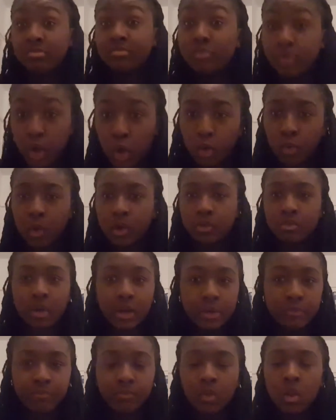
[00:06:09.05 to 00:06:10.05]
No one,
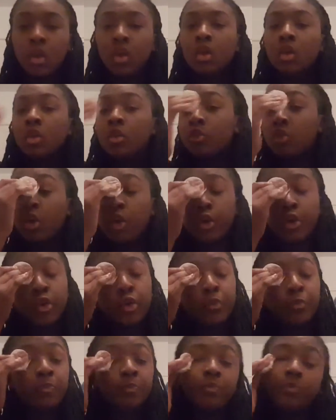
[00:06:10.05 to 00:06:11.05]
right?
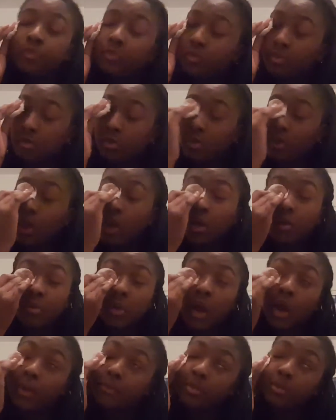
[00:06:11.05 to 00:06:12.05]
So yeah,
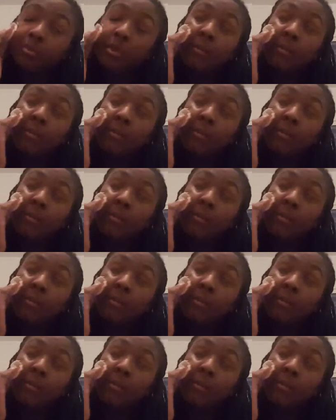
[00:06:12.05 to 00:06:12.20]
that happened.